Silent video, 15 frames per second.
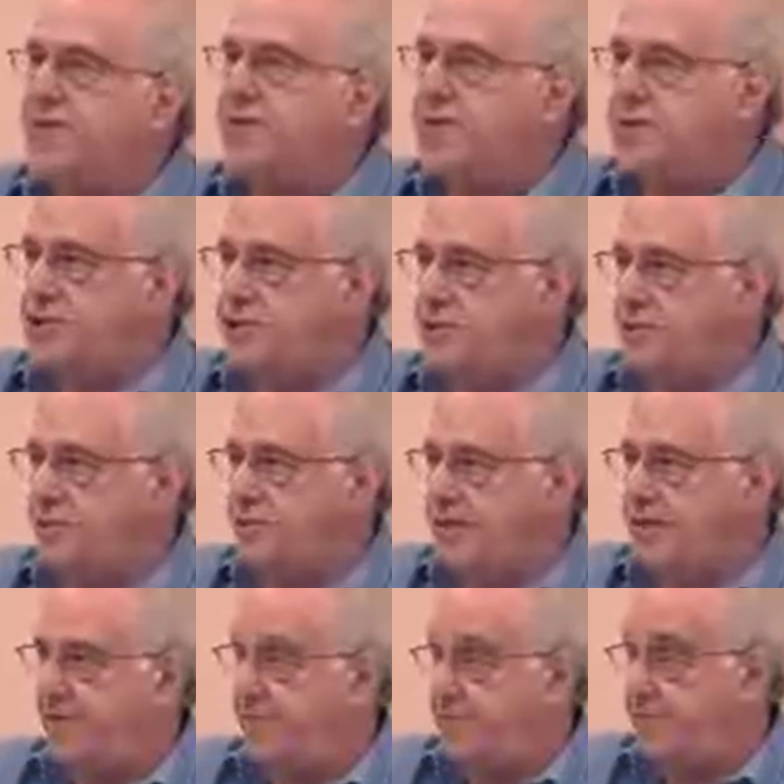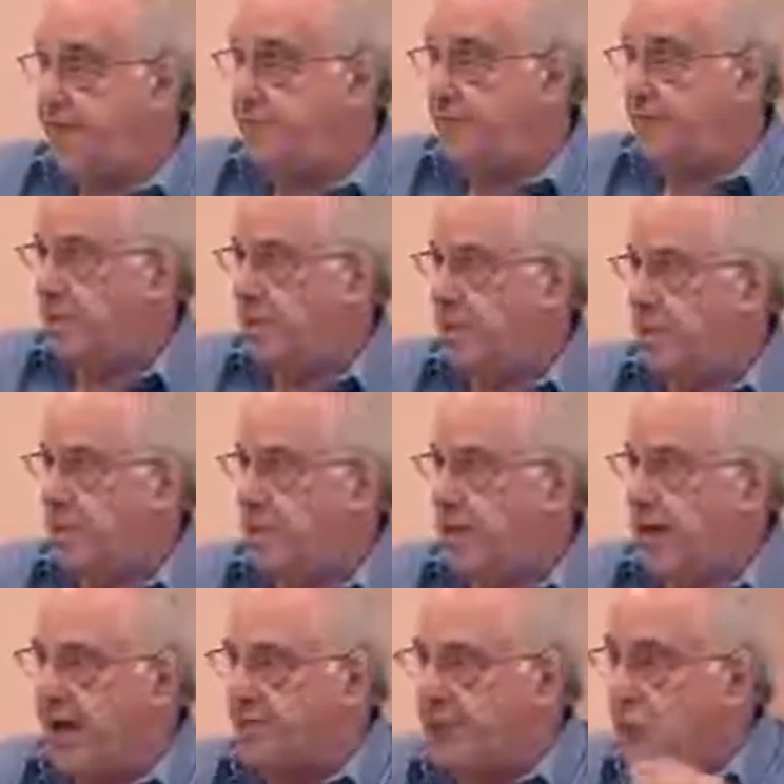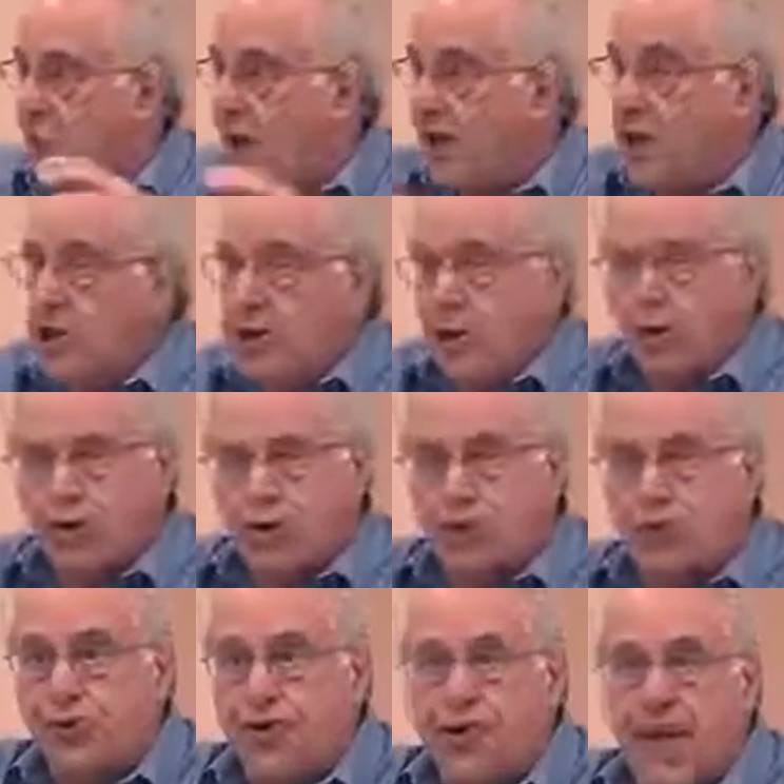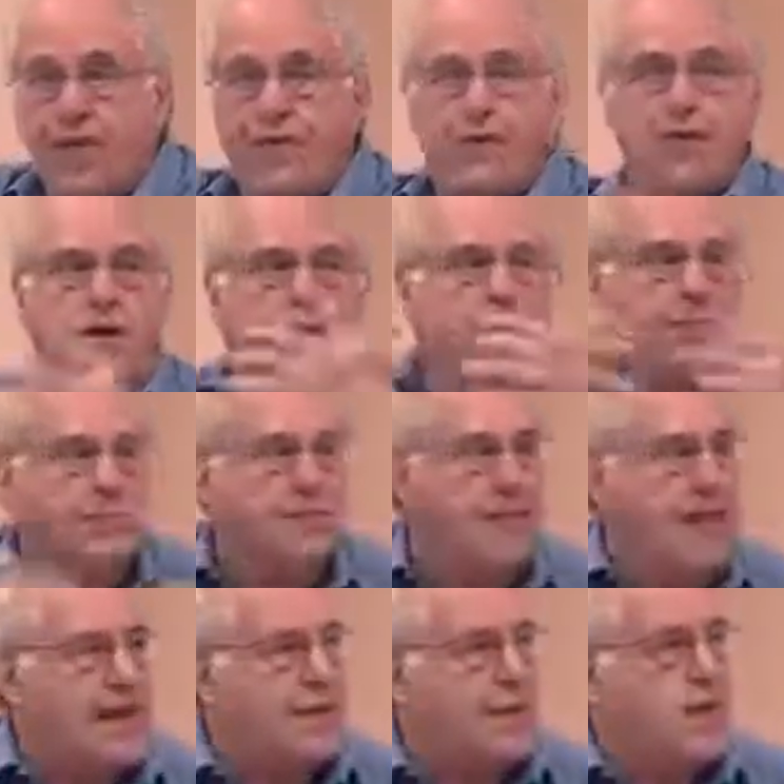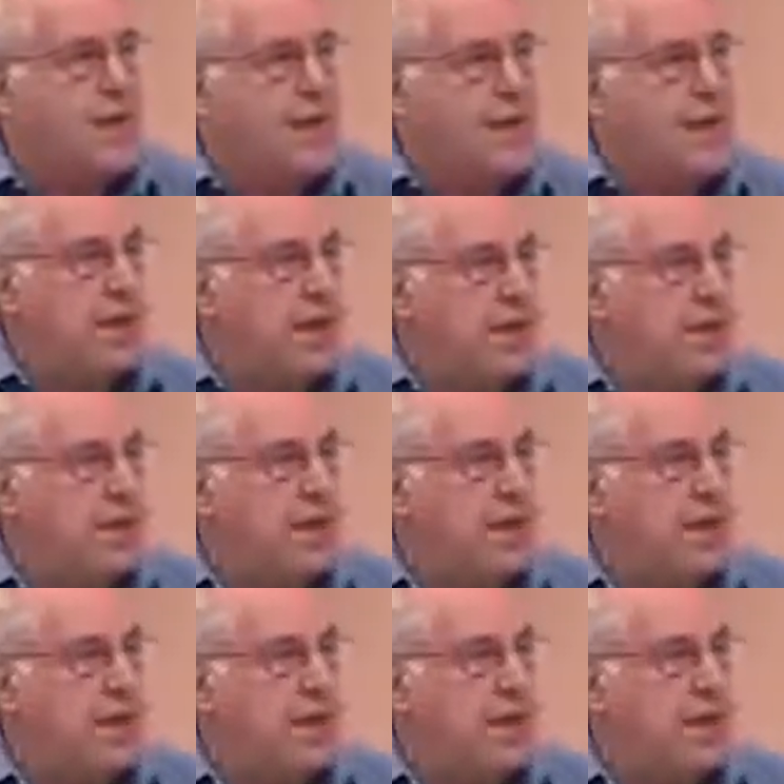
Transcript: of conservative people. You have to weld those two together to make a winning